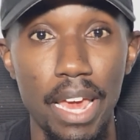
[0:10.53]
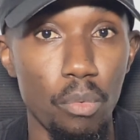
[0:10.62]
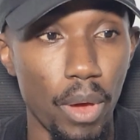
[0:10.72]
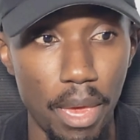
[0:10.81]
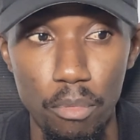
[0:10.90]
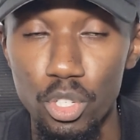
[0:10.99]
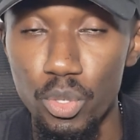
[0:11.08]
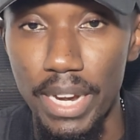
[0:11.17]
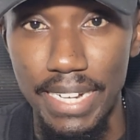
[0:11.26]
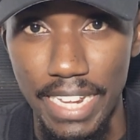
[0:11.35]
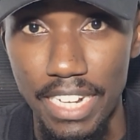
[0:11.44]
and we're able
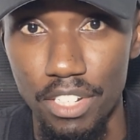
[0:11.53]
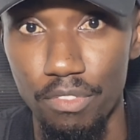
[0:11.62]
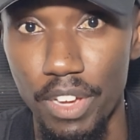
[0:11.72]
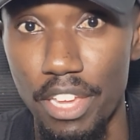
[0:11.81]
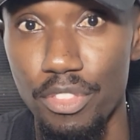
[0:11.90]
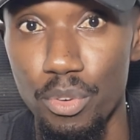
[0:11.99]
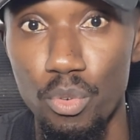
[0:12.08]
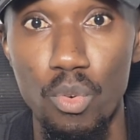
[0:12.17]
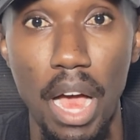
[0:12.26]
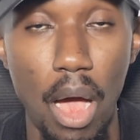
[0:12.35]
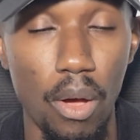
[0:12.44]
to identify
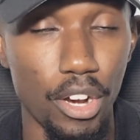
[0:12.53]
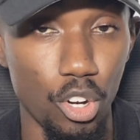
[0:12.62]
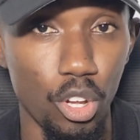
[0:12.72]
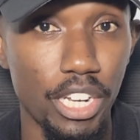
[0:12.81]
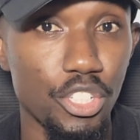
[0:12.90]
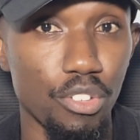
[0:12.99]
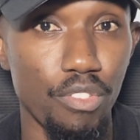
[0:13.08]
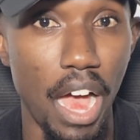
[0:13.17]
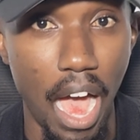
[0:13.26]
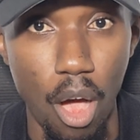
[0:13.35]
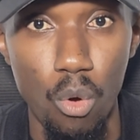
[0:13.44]
through our knowledge of
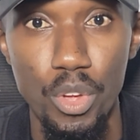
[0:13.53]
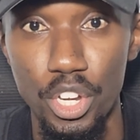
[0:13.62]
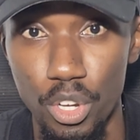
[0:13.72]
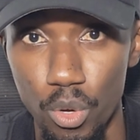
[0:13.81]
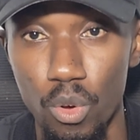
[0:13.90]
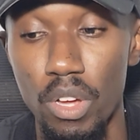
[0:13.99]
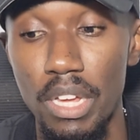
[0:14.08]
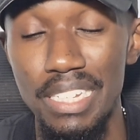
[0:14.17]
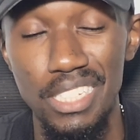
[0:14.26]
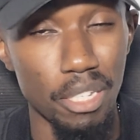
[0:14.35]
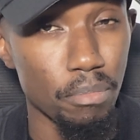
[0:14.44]
how we know
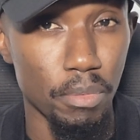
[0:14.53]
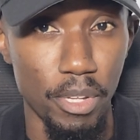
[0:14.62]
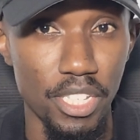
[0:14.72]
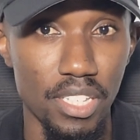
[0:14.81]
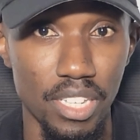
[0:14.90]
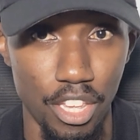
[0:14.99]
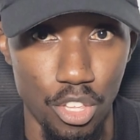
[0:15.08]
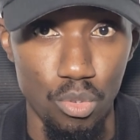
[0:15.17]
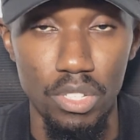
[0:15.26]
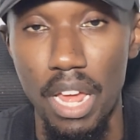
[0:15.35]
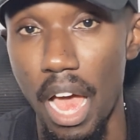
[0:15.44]
gym spaces are
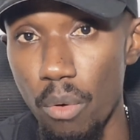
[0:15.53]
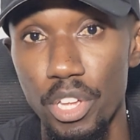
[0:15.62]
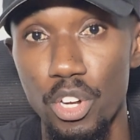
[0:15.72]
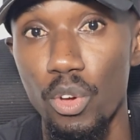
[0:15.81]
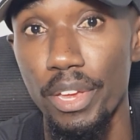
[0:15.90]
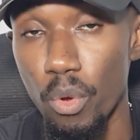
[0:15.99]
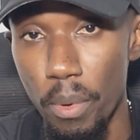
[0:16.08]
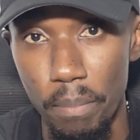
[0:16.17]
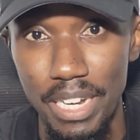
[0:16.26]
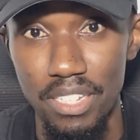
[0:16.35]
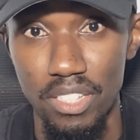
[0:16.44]
used, how we know
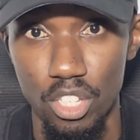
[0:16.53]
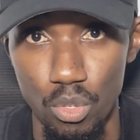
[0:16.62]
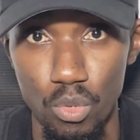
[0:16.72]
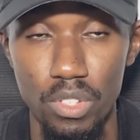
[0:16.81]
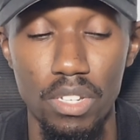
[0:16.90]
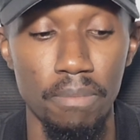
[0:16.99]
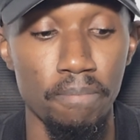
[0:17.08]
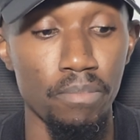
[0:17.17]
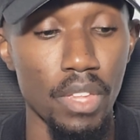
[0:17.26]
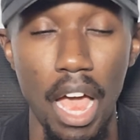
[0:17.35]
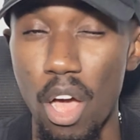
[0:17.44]
equipment is used,
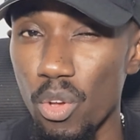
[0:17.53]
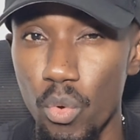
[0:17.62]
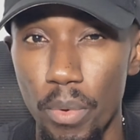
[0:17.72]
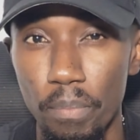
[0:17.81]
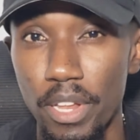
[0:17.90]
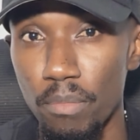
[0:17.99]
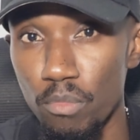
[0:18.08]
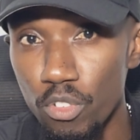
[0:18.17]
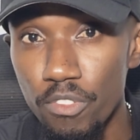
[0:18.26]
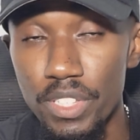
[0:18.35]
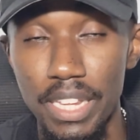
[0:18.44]
how equipment
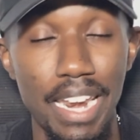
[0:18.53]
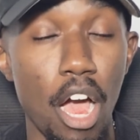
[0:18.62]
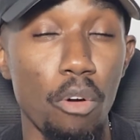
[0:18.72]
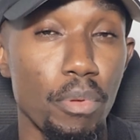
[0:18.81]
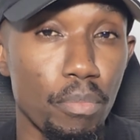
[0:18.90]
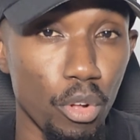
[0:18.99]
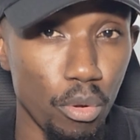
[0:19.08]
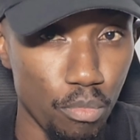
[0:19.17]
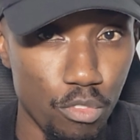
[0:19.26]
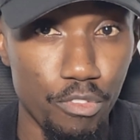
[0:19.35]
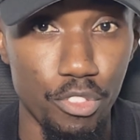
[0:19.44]
moves, and how people
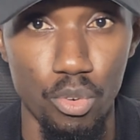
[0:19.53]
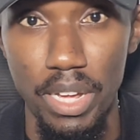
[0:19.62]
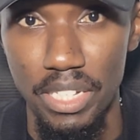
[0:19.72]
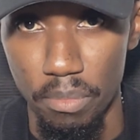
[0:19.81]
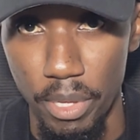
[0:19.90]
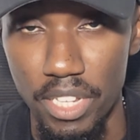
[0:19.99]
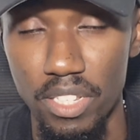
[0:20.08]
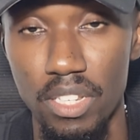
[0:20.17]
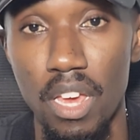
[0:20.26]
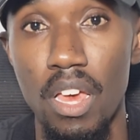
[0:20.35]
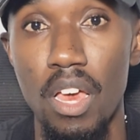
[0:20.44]
move through a
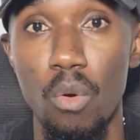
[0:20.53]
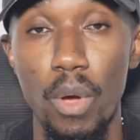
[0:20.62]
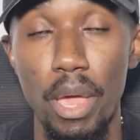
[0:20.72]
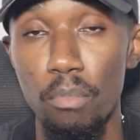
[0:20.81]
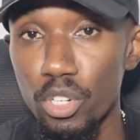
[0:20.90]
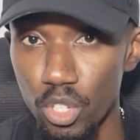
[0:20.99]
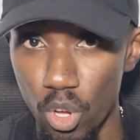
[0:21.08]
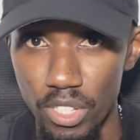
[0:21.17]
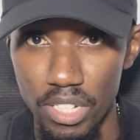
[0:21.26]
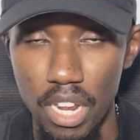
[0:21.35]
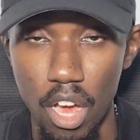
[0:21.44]
space. We're able to
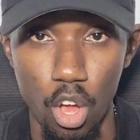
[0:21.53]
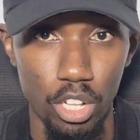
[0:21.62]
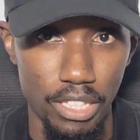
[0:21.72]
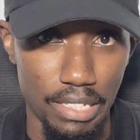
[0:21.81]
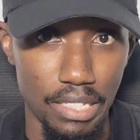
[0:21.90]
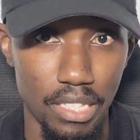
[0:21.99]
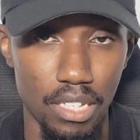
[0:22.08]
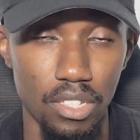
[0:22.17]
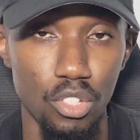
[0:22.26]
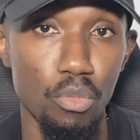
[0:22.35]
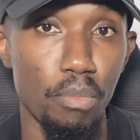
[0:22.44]
consider all these
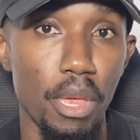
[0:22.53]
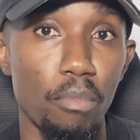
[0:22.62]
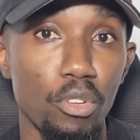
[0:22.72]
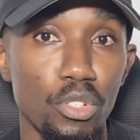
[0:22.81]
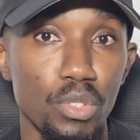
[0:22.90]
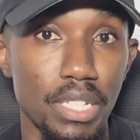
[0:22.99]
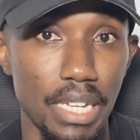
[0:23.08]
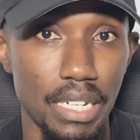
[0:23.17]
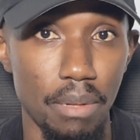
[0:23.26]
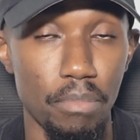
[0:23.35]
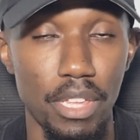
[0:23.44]
things to be able to
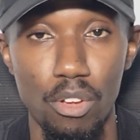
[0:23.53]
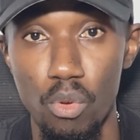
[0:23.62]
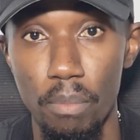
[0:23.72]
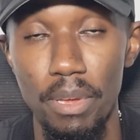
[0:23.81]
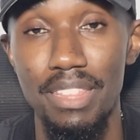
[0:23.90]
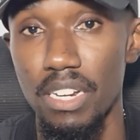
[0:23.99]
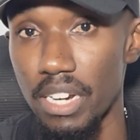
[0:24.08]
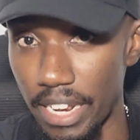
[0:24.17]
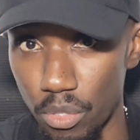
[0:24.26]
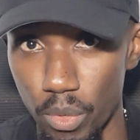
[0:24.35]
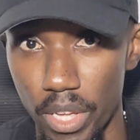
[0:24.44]
set up the equipment the
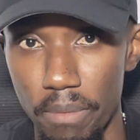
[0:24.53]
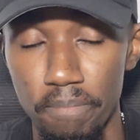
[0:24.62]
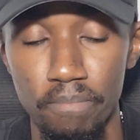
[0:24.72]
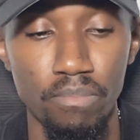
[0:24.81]
right way.